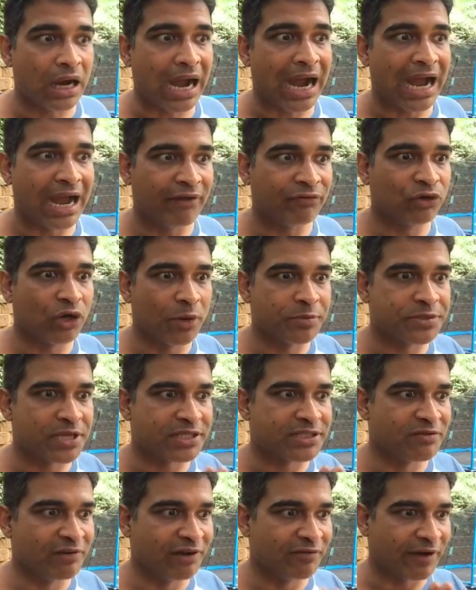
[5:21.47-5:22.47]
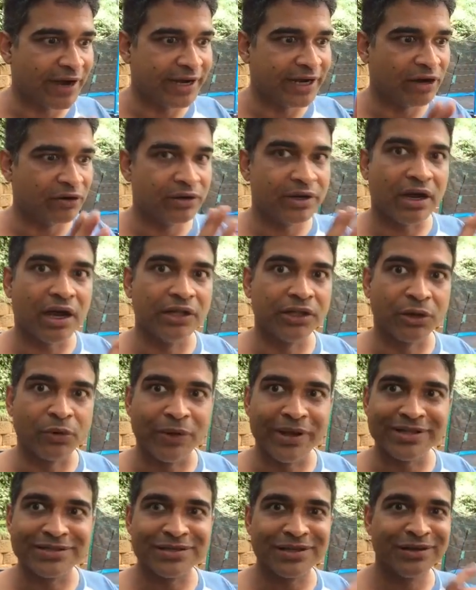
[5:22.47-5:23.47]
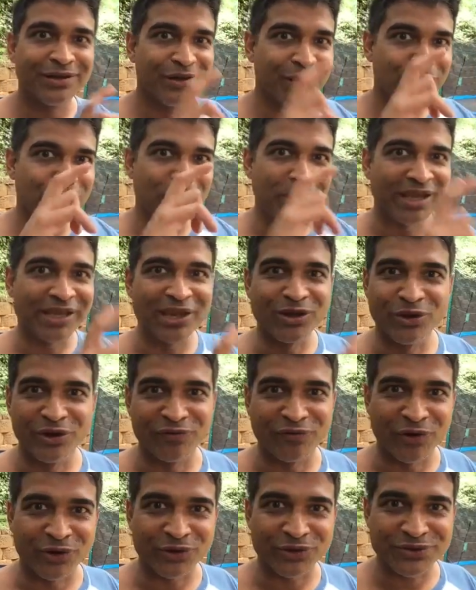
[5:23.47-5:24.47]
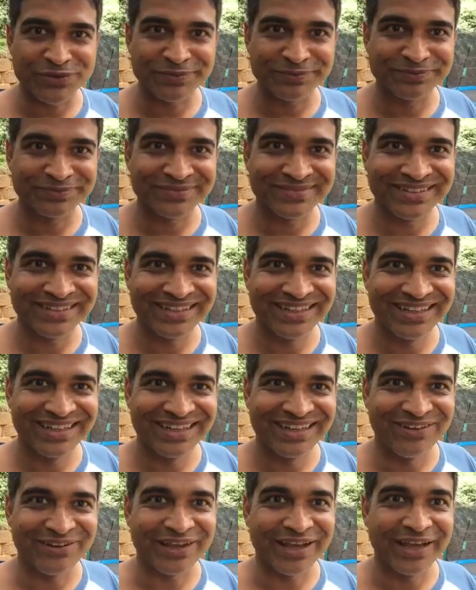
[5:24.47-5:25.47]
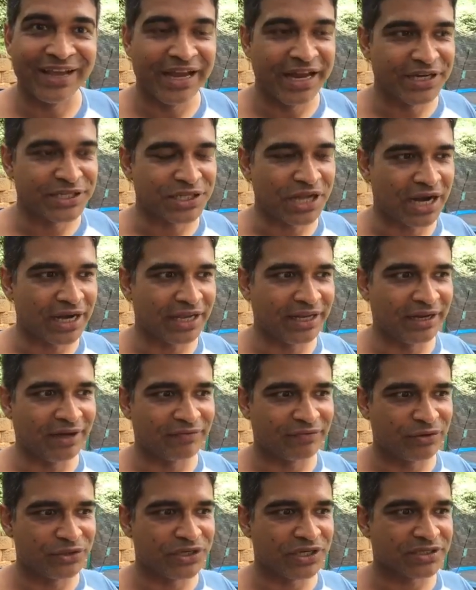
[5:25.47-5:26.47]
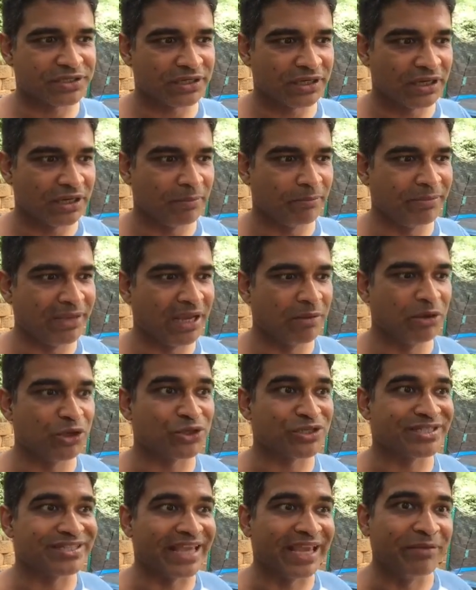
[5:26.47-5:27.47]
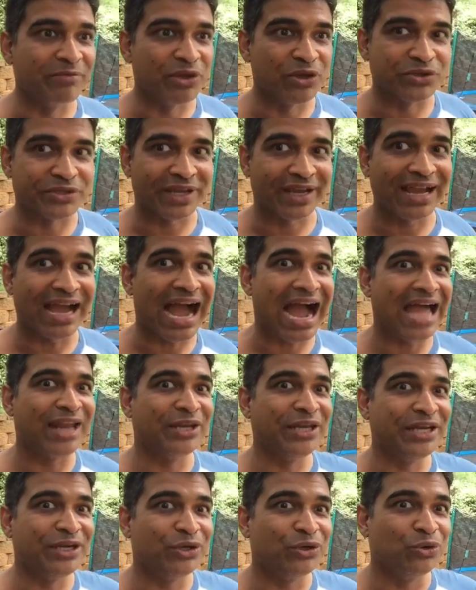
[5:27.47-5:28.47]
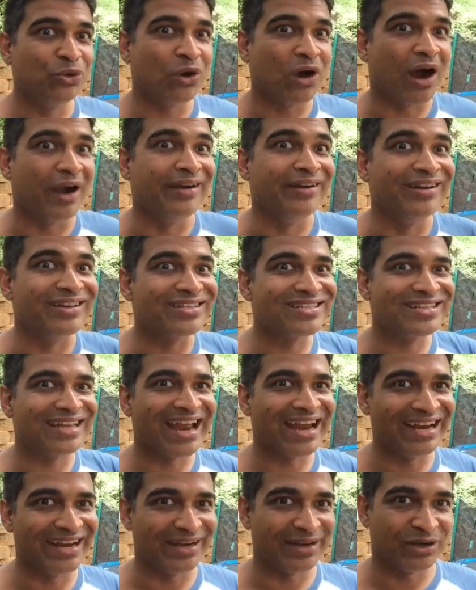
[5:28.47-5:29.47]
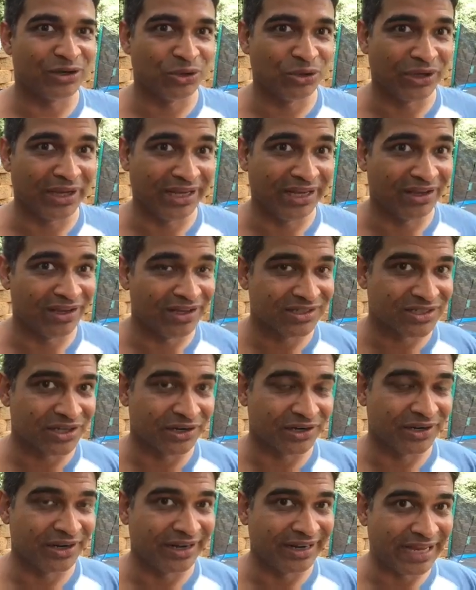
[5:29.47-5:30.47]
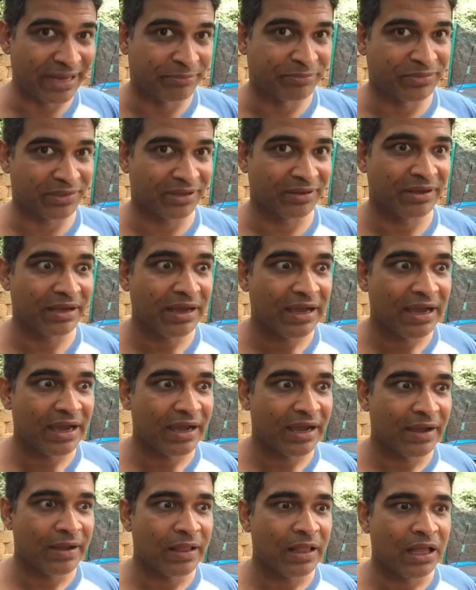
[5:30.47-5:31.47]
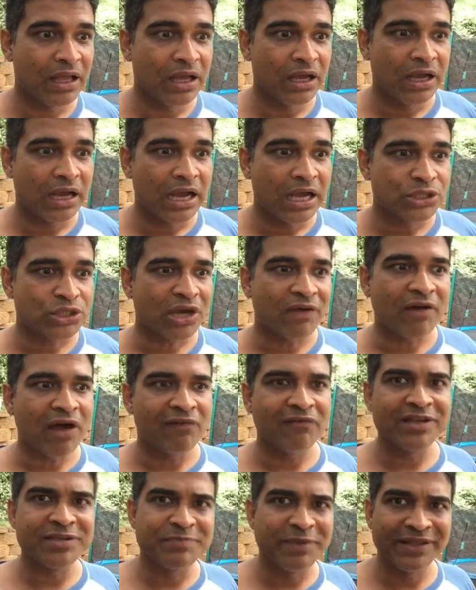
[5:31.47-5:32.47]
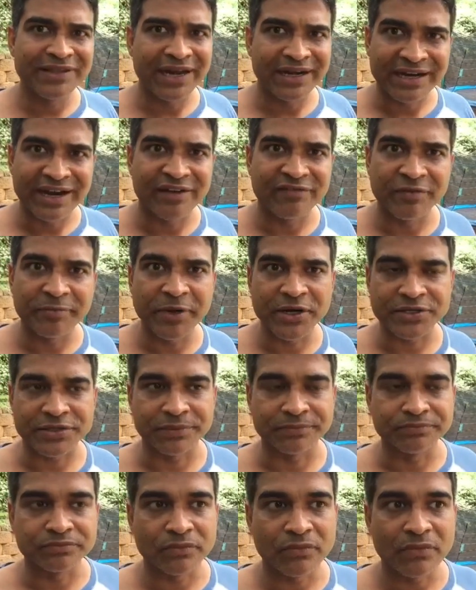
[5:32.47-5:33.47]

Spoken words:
I have to obsessively find out other ways to making good photos. Okay? It's not enough to just be able to sing music. I need to understand it to in a certain depth. So I've always been that kind of a person.